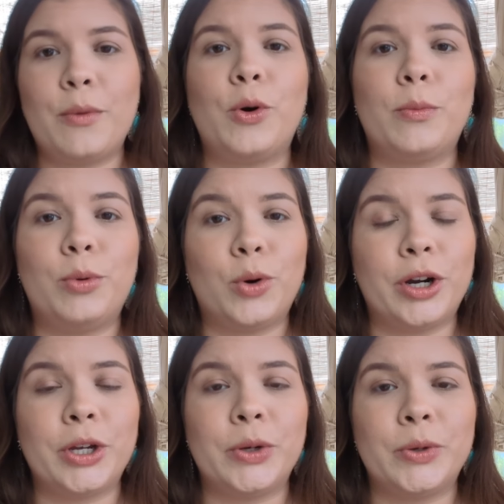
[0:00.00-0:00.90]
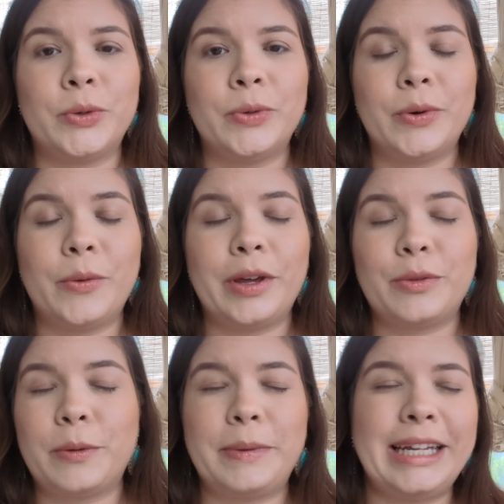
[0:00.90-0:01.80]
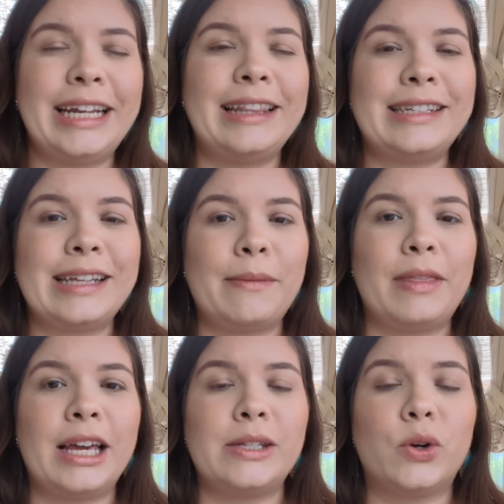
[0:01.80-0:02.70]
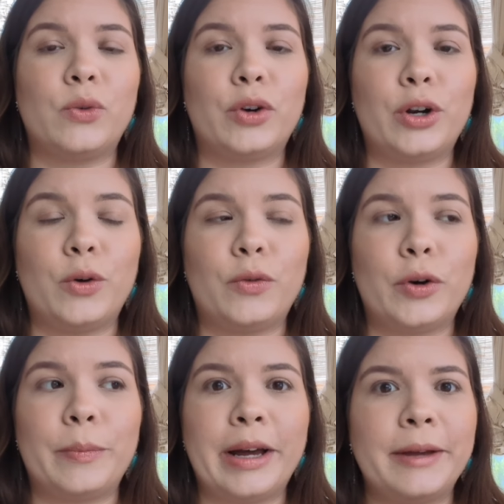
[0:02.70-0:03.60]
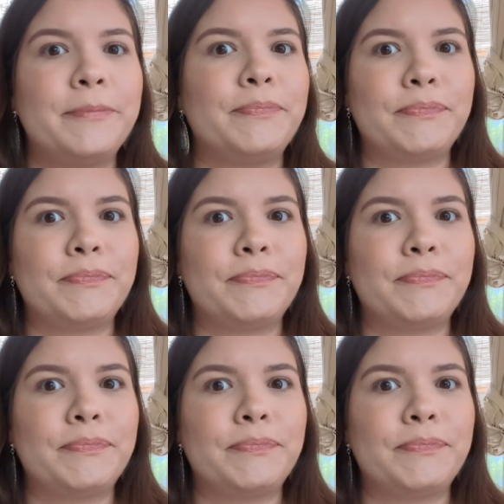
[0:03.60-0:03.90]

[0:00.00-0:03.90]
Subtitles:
I won't bore you with repeating the same things over and over, but